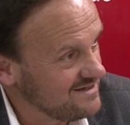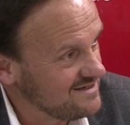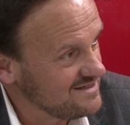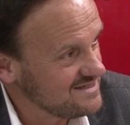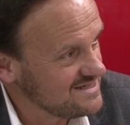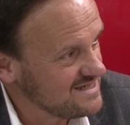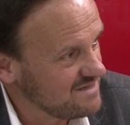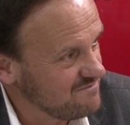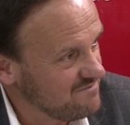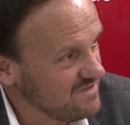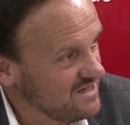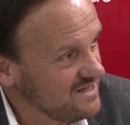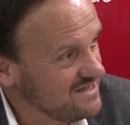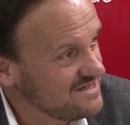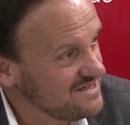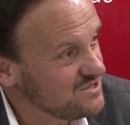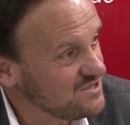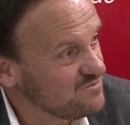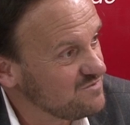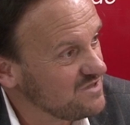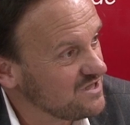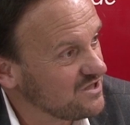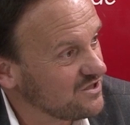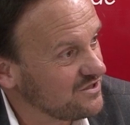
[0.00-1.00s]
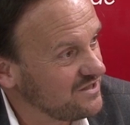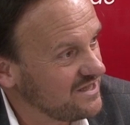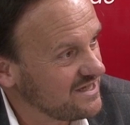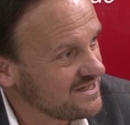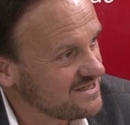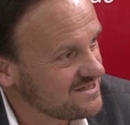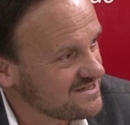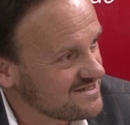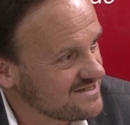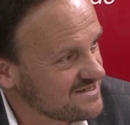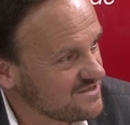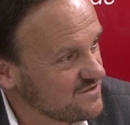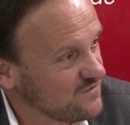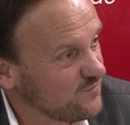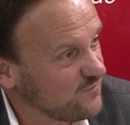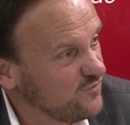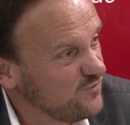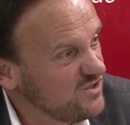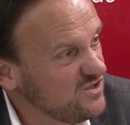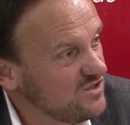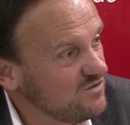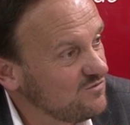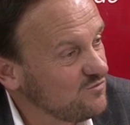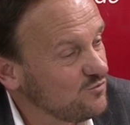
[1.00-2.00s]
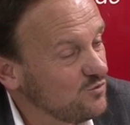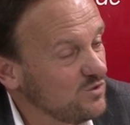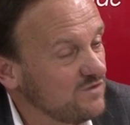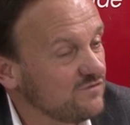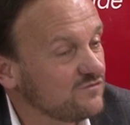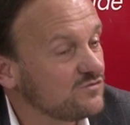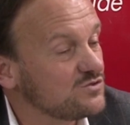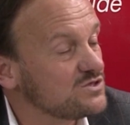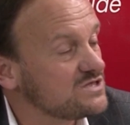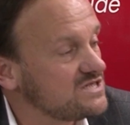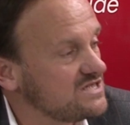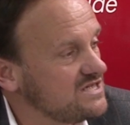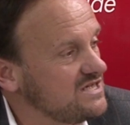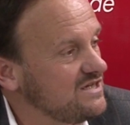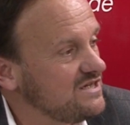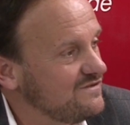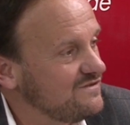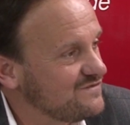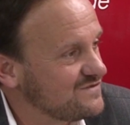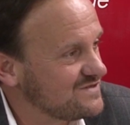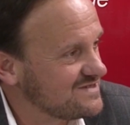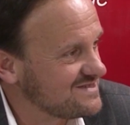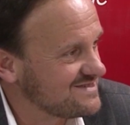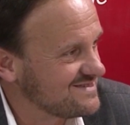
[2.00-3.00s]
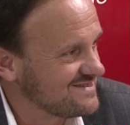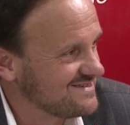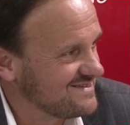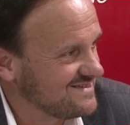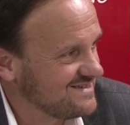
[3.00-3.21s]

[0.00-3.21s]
Its ability to be connected. The freedom we've received,